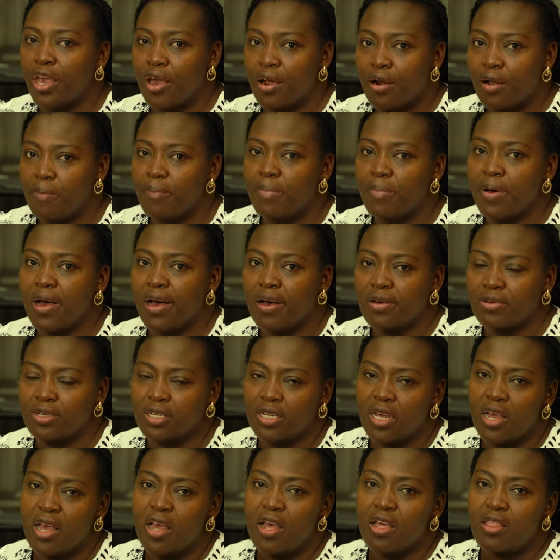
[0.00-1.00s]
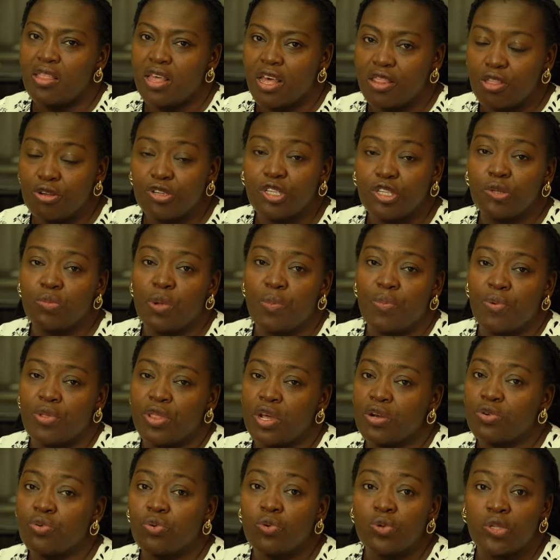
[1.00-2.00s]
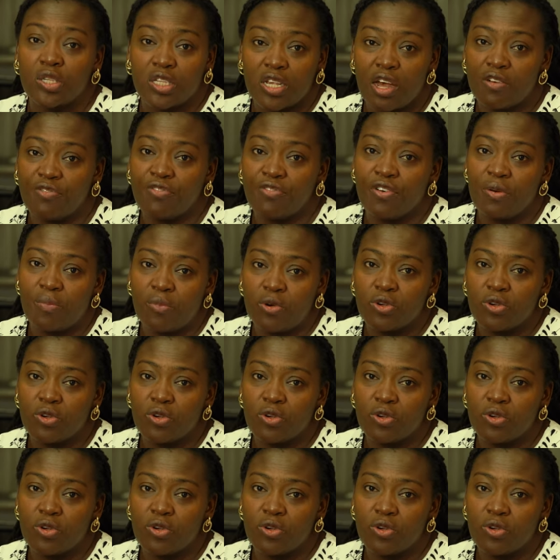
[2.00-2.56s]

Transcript: care about. They're those people that will suffer